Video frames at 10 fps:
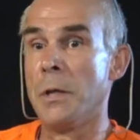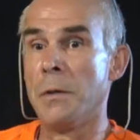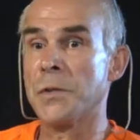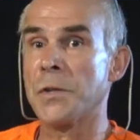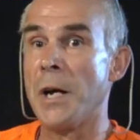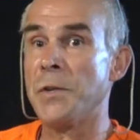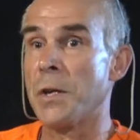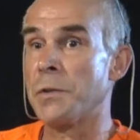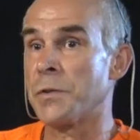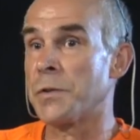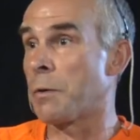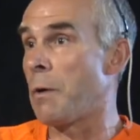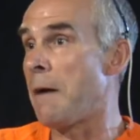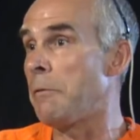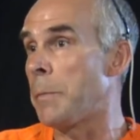this guy says it's a
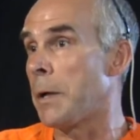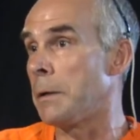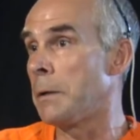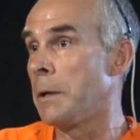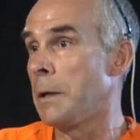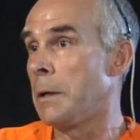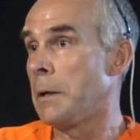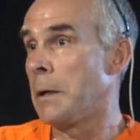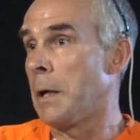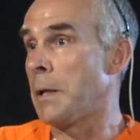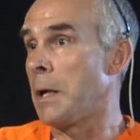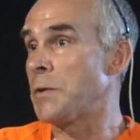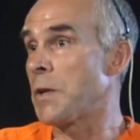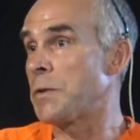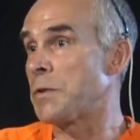gravel pit, and then he
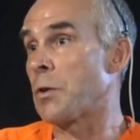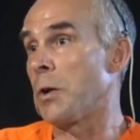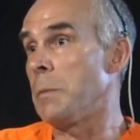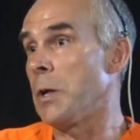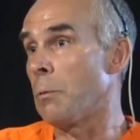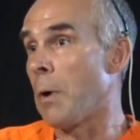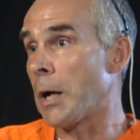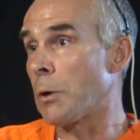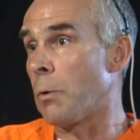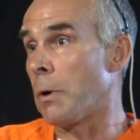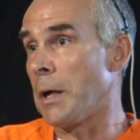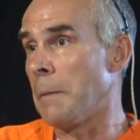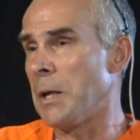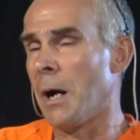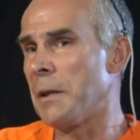says it's going to be a rock quarry. I
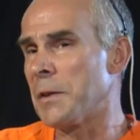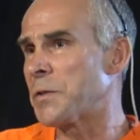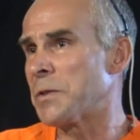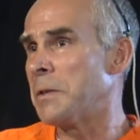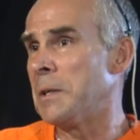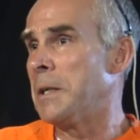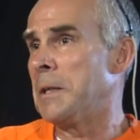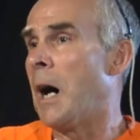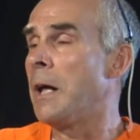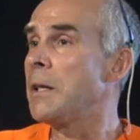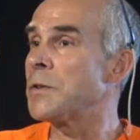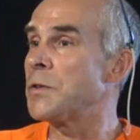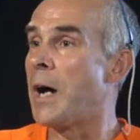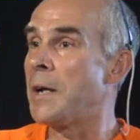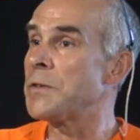mean, all this
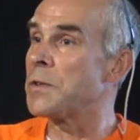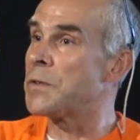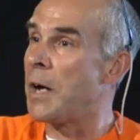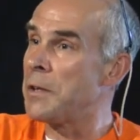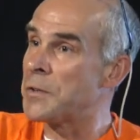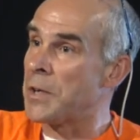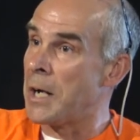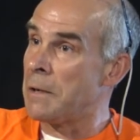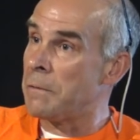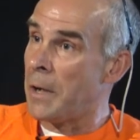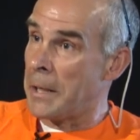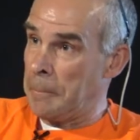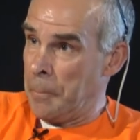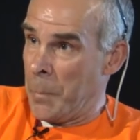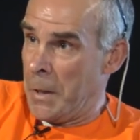nonsense, all this kind of like,
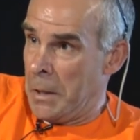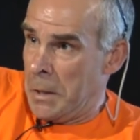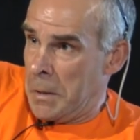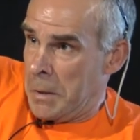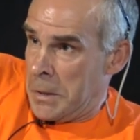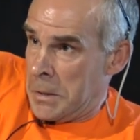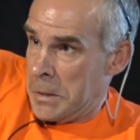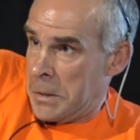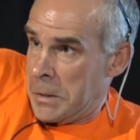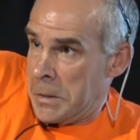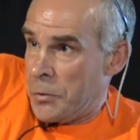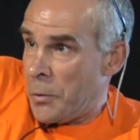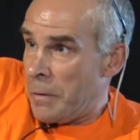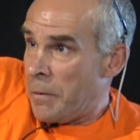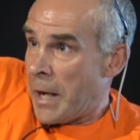
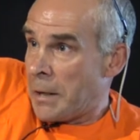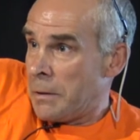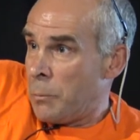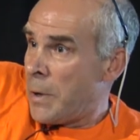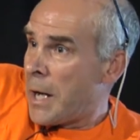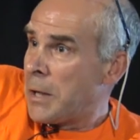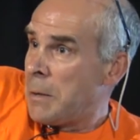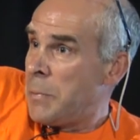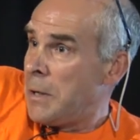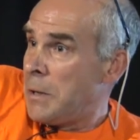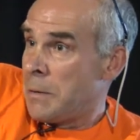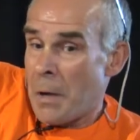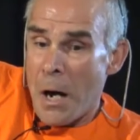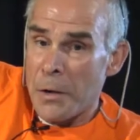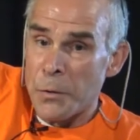sort of like, we're not going to be
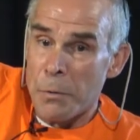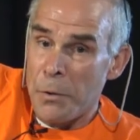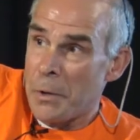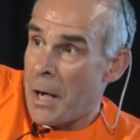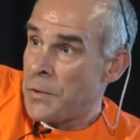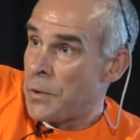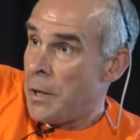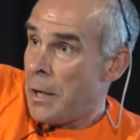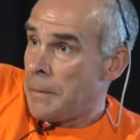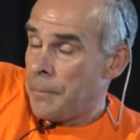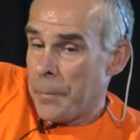honest with you guys at all.